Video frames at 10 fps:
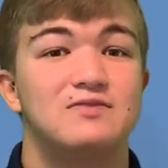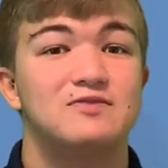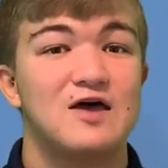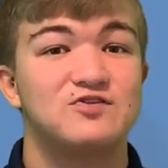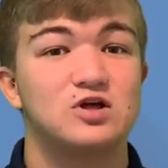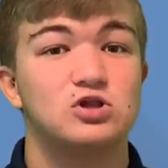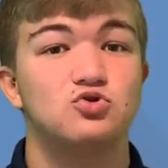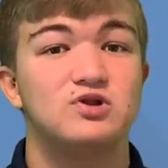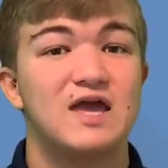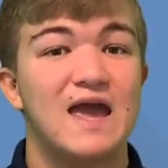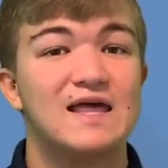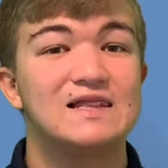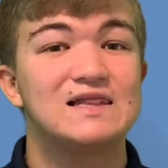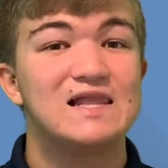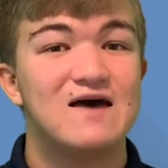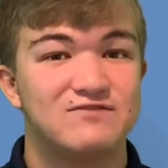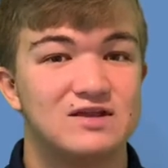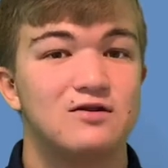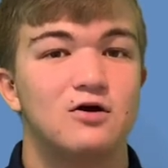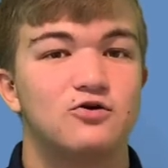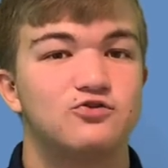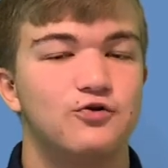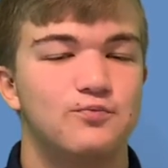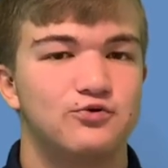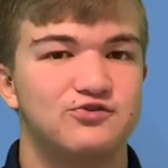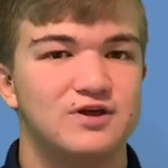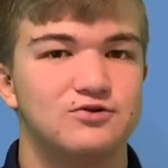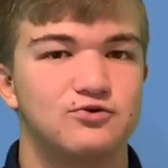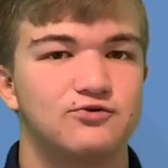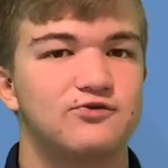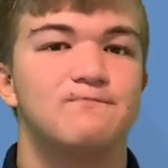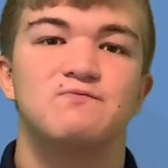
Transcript: That's including 11 super seniors.